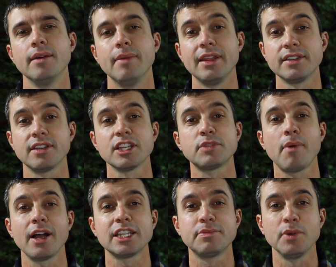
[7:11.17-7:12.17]
May the
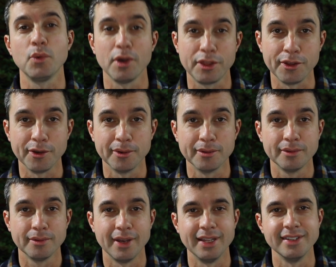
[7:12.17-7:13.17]
sunspots be with you,
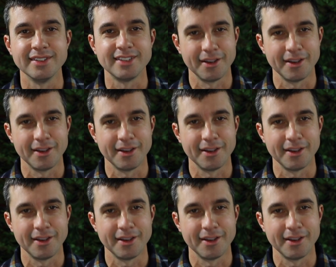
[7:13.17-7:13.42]
and